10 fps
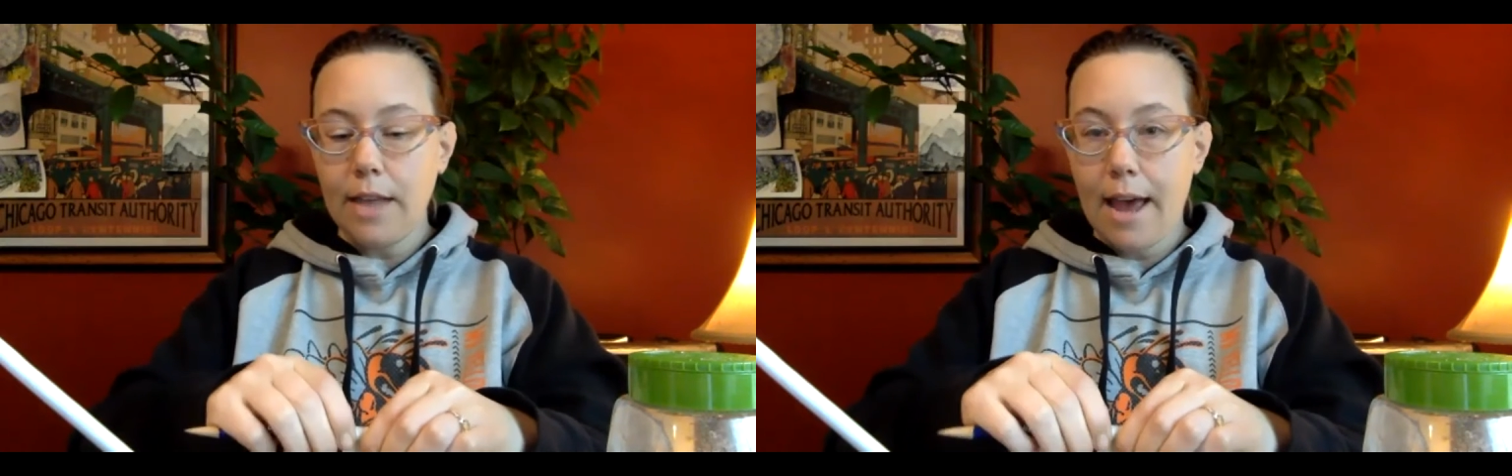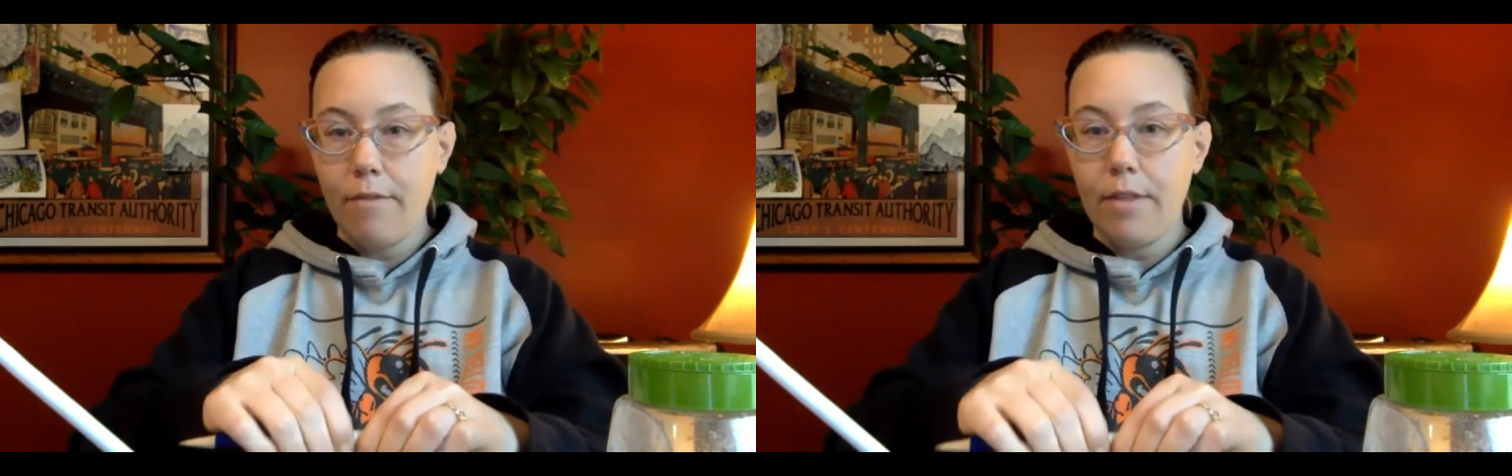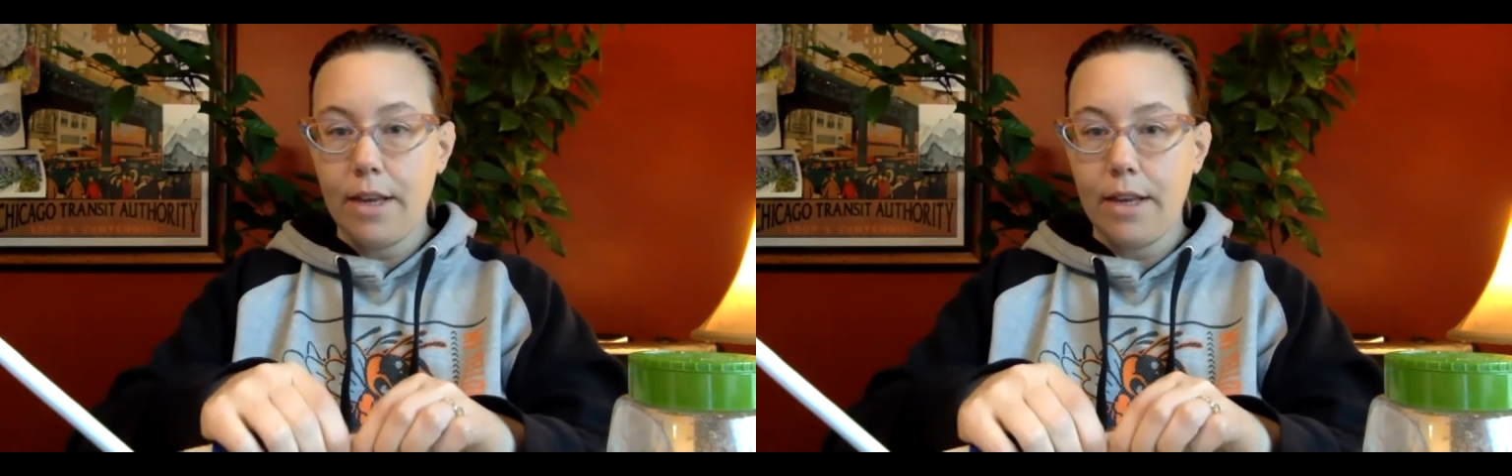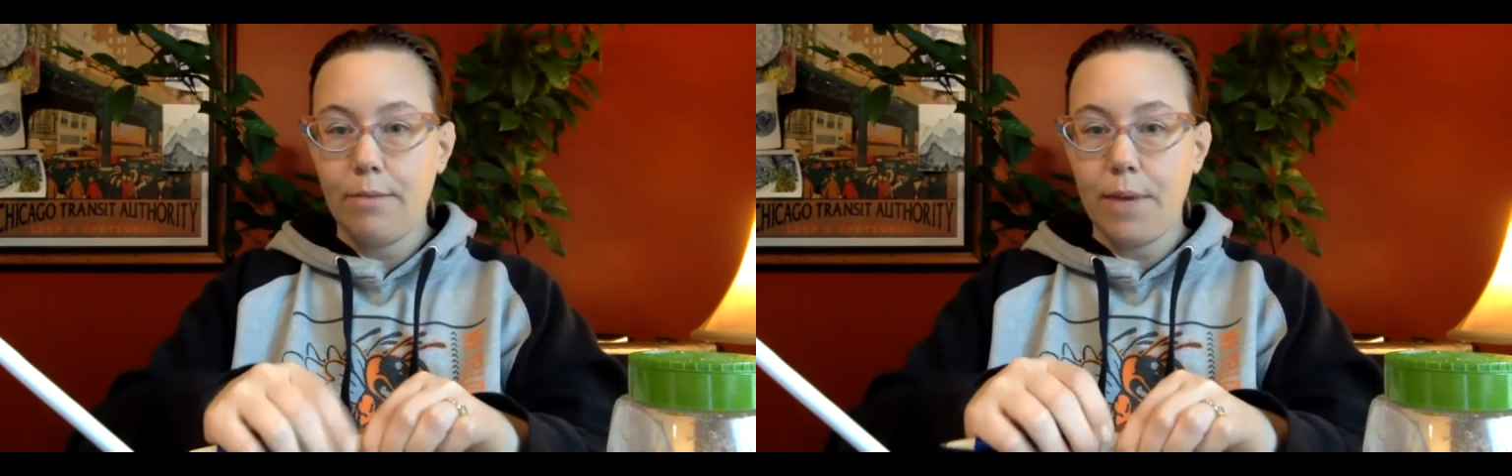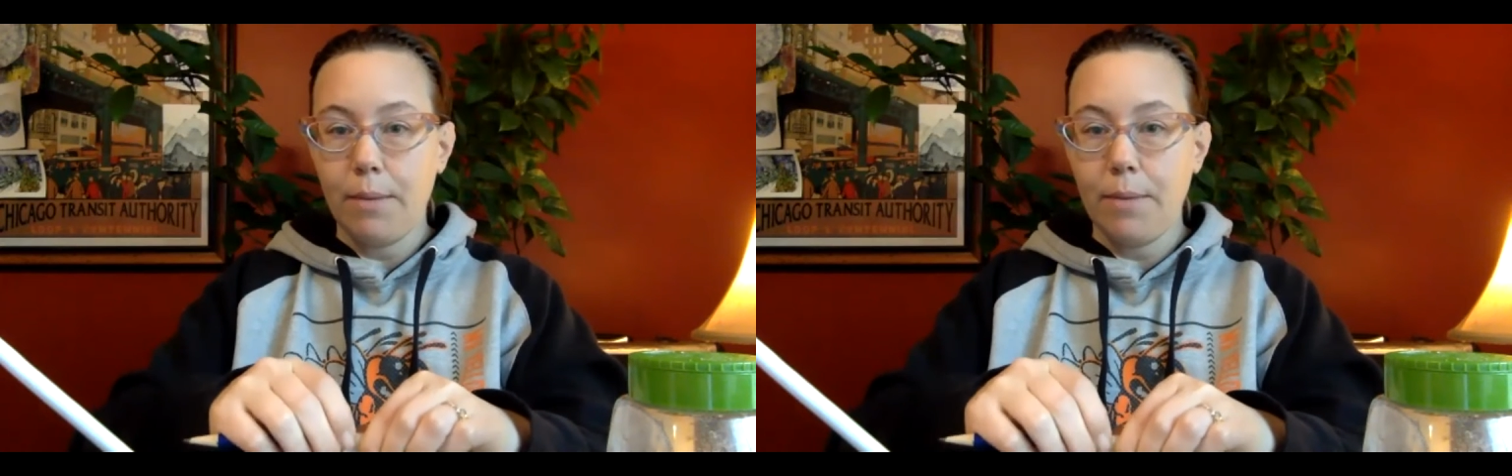have the
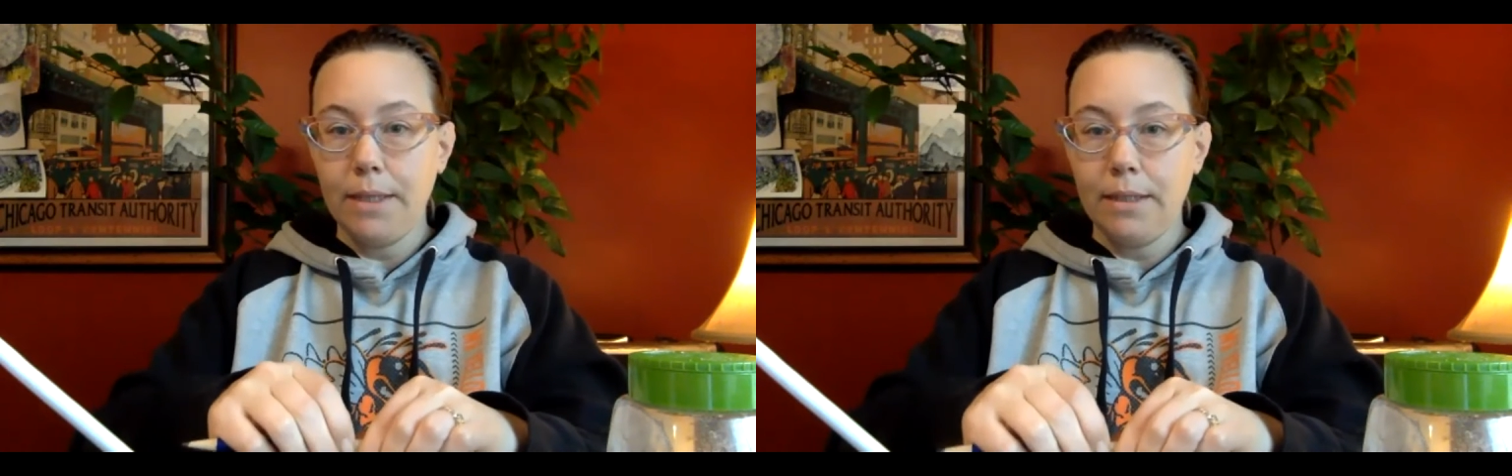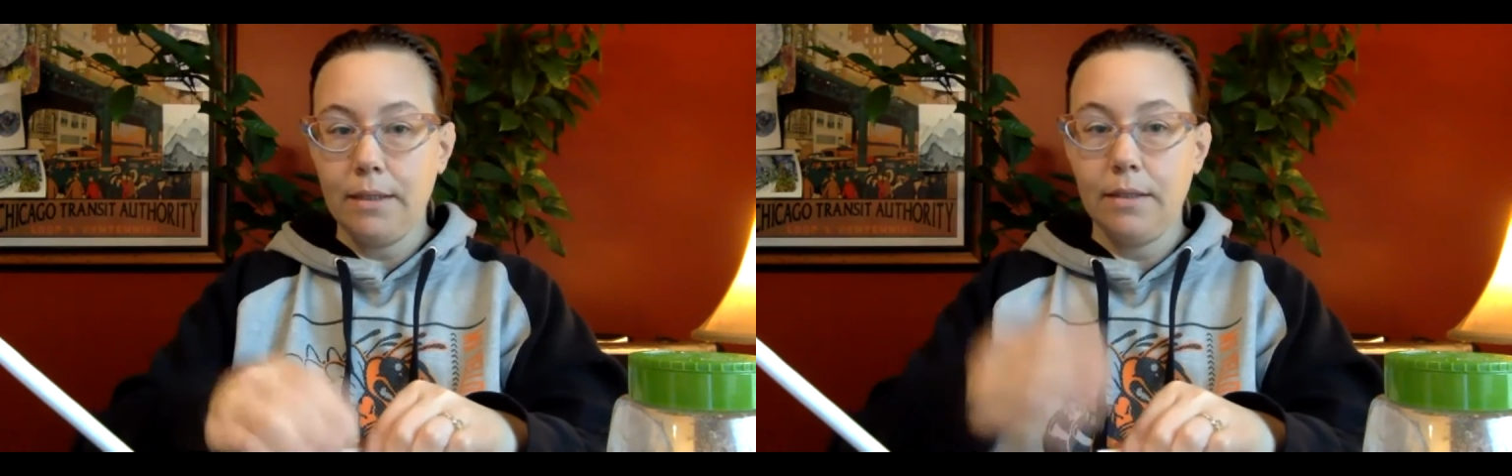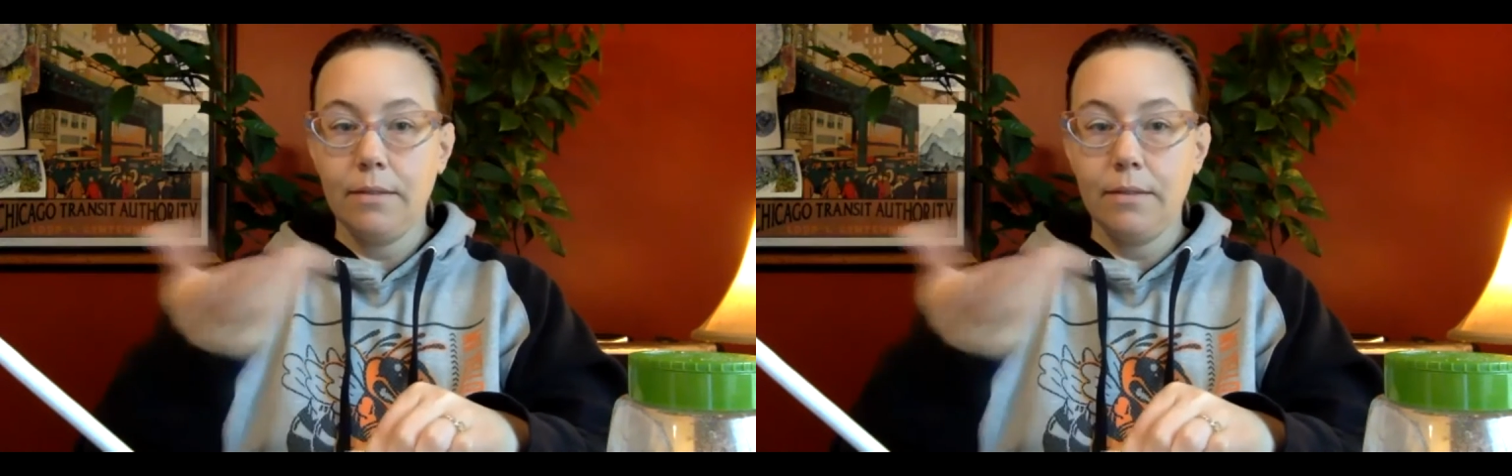hidden pigments,